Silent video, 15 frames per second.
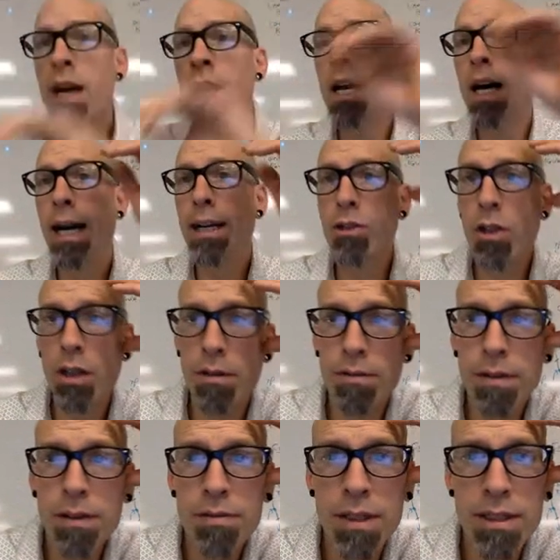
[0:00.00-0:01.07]
I took
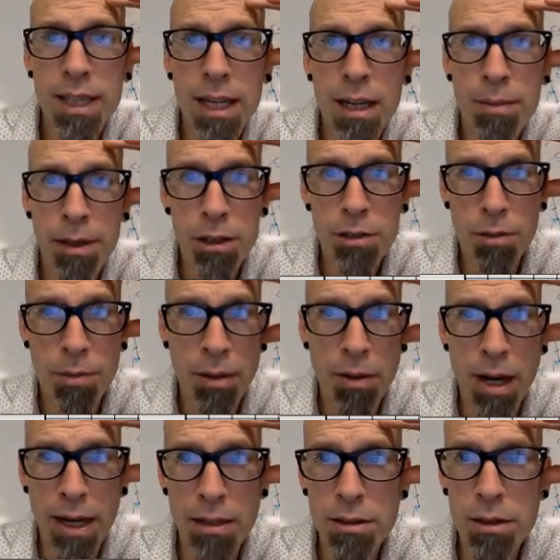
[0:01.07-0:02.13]
50 centimeters for my
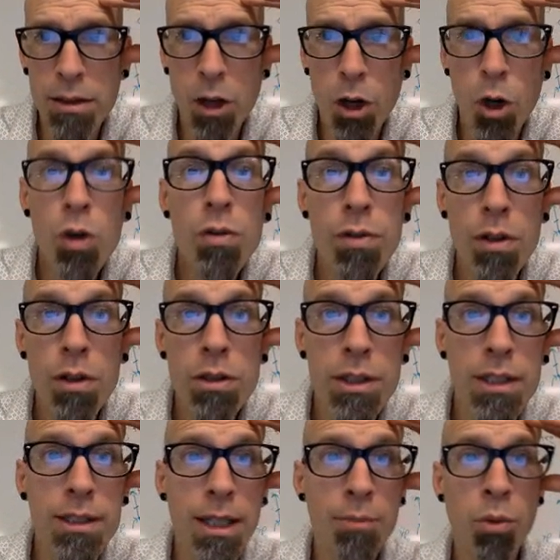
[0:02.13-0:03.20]
rise, over
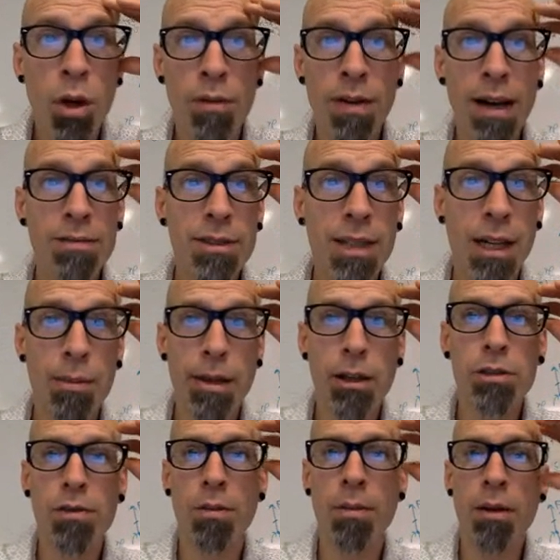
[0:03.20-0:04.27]
16.5 centimeters
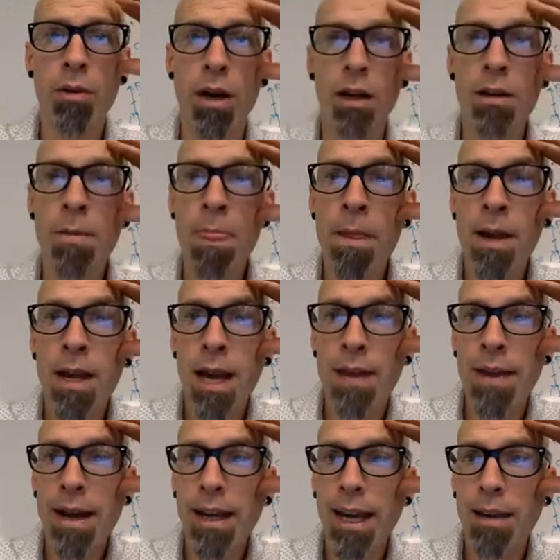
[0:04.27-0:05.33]
for my run, and
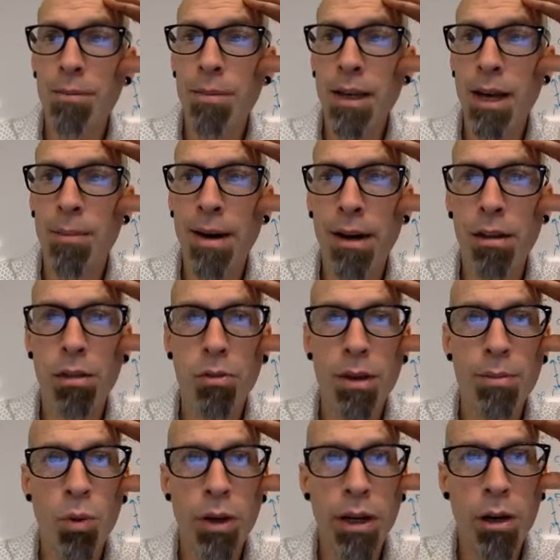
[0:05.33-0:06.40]
that gave me about
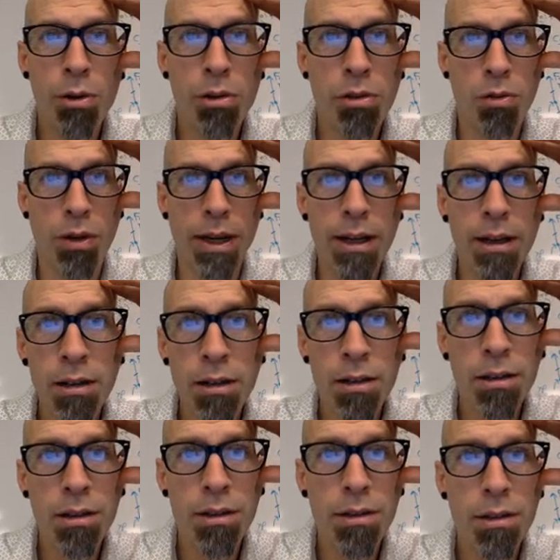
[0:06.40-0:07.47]
3.03
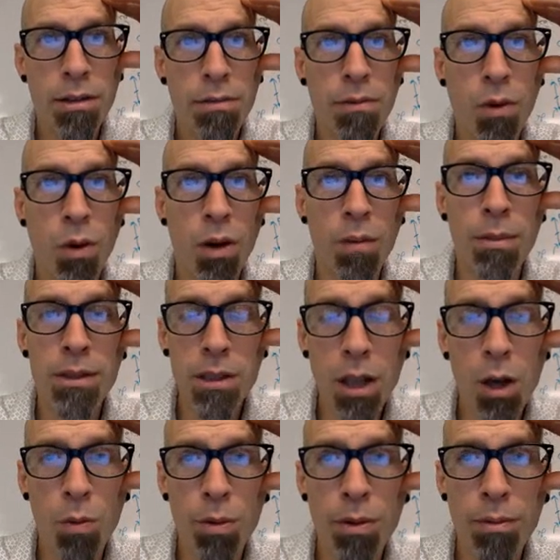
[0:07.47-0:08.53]
for my
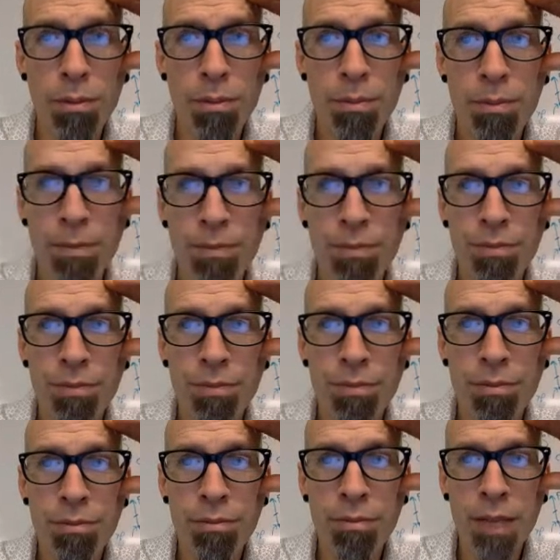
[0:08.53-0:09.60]
slope.
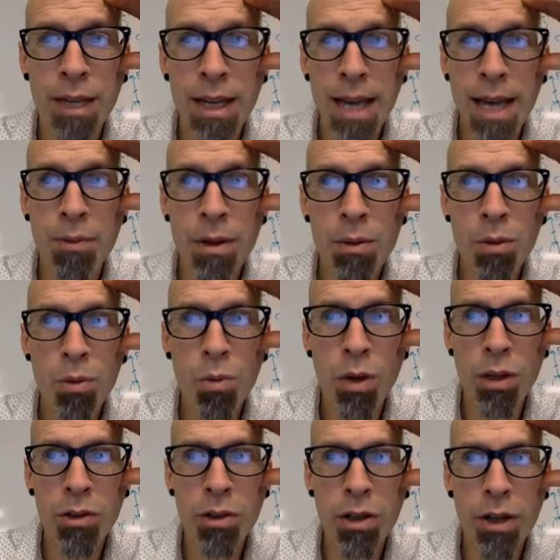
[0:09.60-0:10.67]
And we were
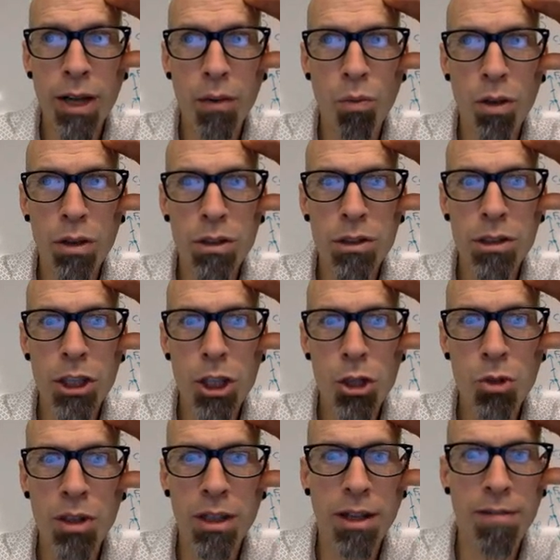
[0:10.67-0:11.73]
wondering, okay, what's the
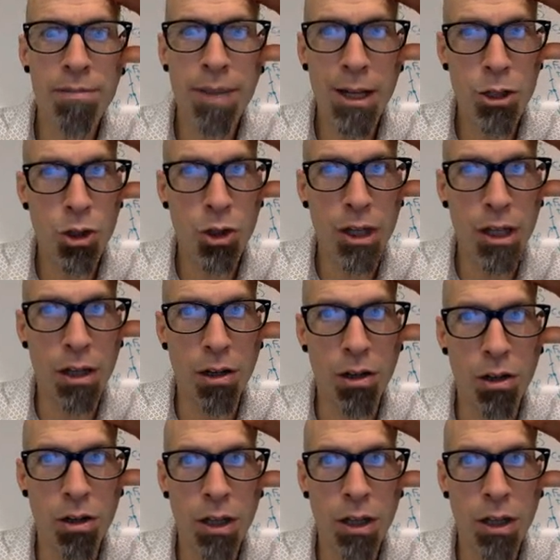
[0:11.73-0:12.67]
unit of measure here?